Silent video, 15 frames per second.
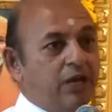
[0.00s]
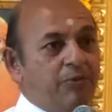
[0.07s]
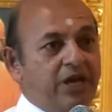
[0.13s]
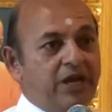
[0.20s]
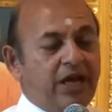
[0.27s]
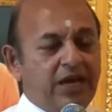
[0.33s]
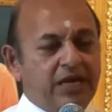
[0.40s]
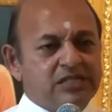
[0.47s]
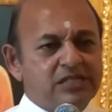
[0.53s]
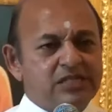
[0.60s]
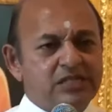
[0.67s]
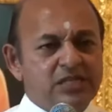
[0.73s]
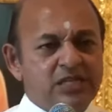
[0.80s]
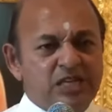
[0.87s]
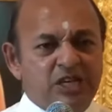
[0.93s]
it'll be
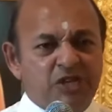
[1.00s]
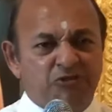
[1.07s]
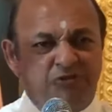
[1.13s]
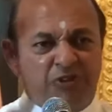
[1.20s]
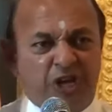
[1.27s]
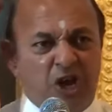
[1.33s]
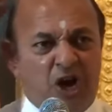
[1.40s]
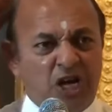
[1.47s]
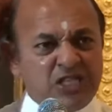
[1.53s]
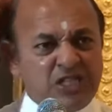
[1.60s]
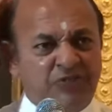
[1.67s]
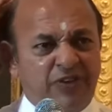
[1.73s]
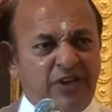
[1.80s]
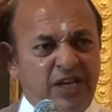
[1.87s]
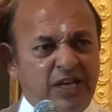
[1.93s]
nice.
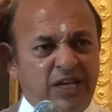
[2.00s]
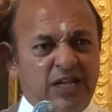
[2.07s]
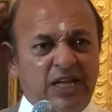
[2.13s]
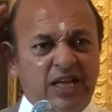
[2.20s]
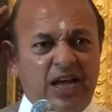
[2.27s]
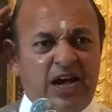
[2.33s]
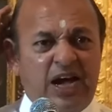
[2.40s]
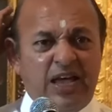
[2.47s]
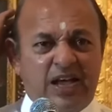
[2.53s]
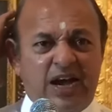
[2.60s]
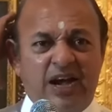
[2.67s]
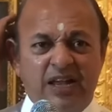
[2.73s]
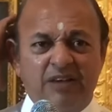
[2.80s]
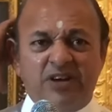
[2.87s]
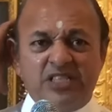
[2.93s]
Philosophy? I
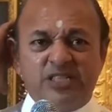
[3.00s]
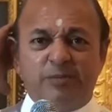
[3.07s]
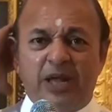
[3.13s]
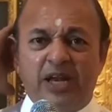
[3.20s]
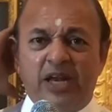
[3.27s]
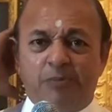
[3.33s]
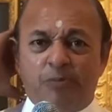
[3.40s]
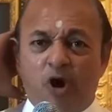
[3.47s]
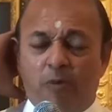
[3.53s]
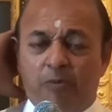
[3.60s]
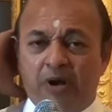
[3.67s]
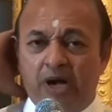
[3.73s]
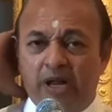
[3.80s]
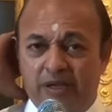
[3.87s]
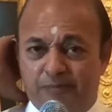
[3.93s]
can't even spell it
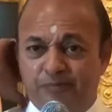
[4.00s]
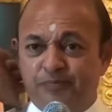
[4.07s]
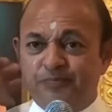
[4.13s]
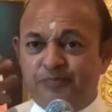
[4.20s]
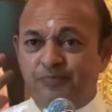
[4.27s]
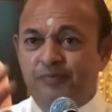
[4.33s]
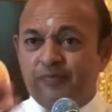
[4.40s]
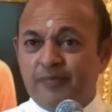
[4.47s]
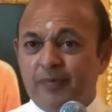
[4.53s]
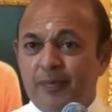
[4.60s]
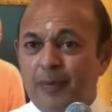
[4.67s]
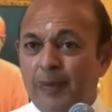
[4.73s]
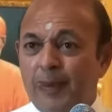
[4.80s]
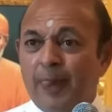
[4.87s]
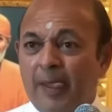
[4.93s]
properly.
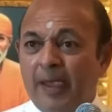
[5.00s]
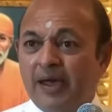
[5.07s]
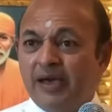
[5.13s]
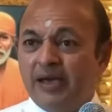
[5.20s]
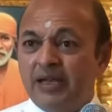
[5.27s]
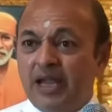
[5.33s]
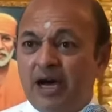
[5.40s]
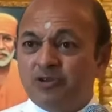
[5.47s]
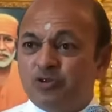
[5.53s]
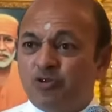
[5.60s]
Now